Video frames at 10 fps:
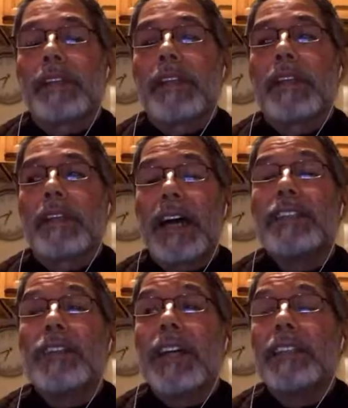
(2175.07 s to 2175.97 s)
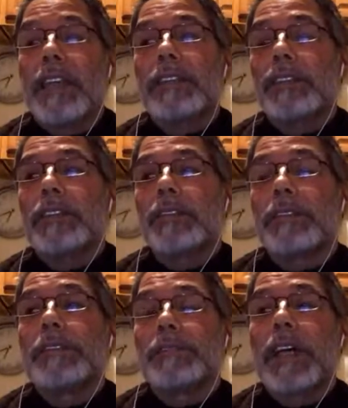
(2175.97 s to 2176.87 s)
yeah. I tried that too.
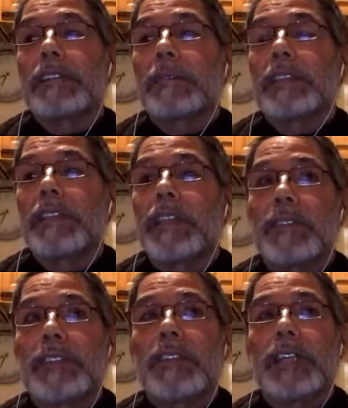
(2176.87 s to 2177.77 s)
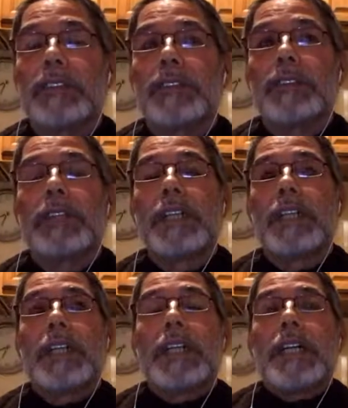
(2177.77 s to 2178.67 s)
In fact, myself, I tried to,
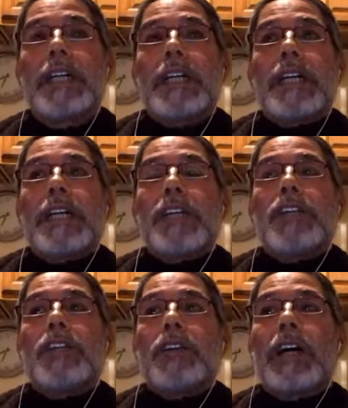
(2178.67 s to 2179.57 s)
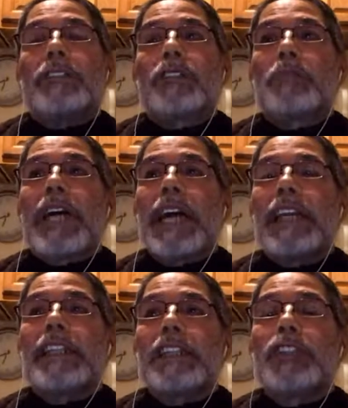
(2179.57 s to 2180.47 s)
I threw my hand
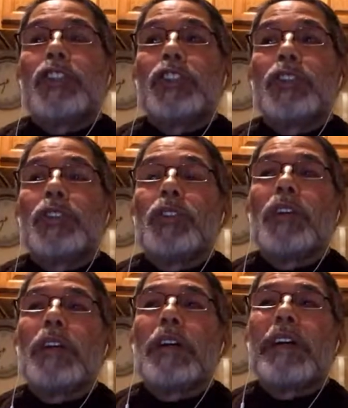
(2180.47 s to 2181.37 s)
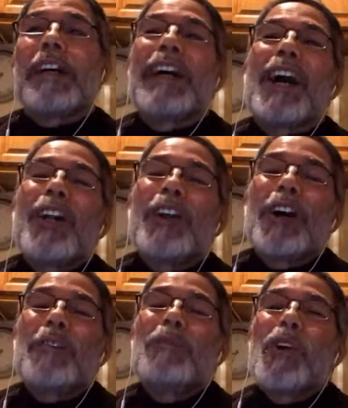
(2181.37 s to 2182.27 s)
in there to do
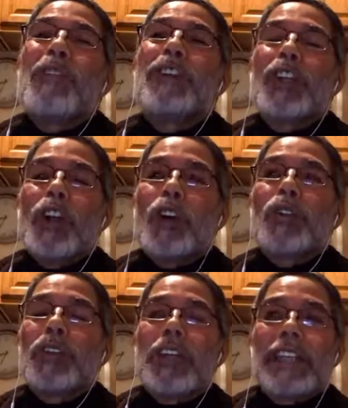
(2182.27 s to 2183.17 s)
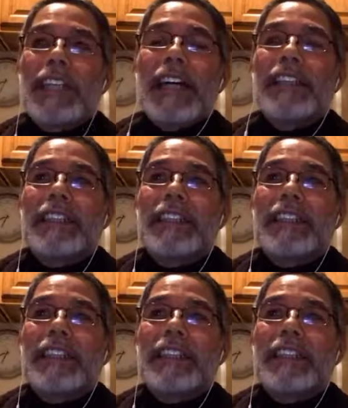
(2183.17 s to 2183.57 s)
more of a local thing, not a